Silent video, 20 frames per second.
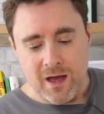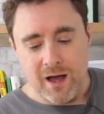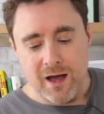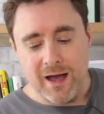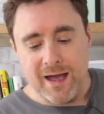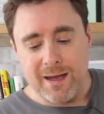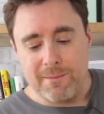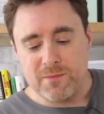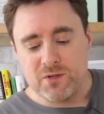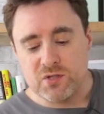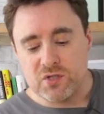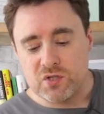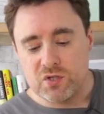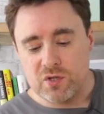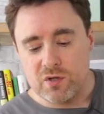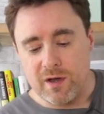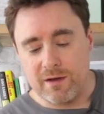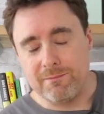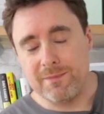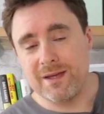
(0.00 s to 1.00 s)
I've
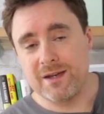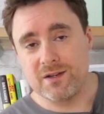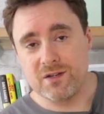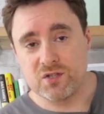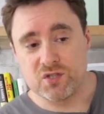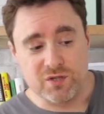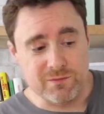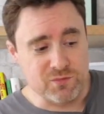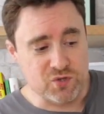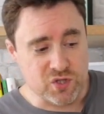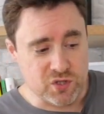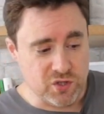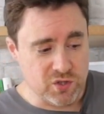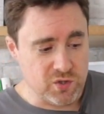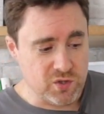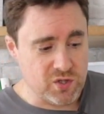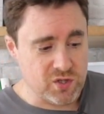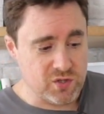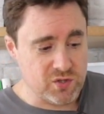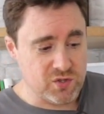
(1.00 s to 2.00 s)
made an assumption
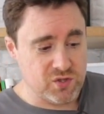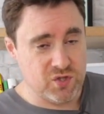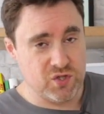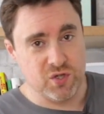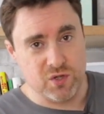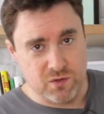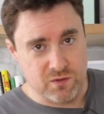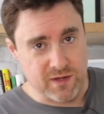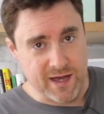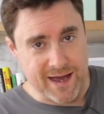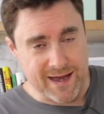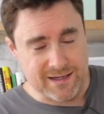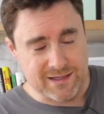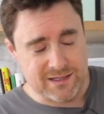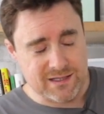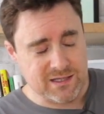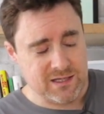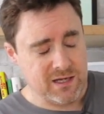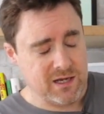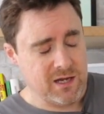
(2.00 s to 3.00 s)
you can do
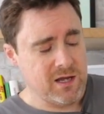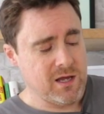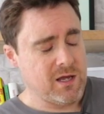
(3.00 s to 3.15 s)
that